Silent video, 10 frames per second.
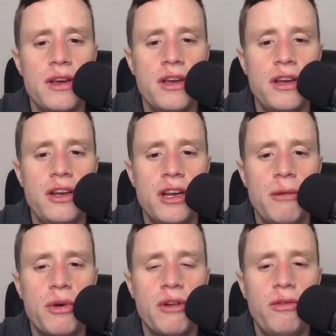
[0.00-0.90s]

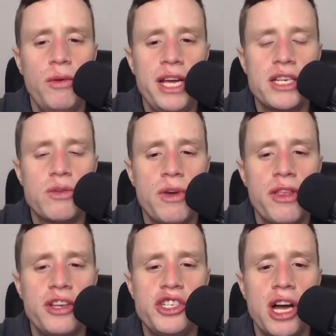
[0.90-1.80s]
Number of weeks
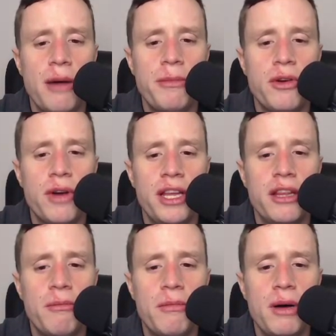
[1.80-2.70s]
with a job during
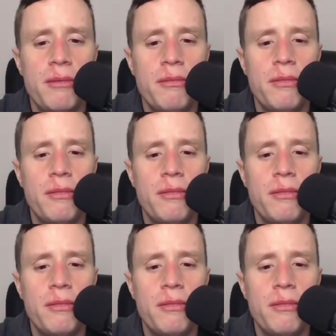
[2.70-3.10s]
the month,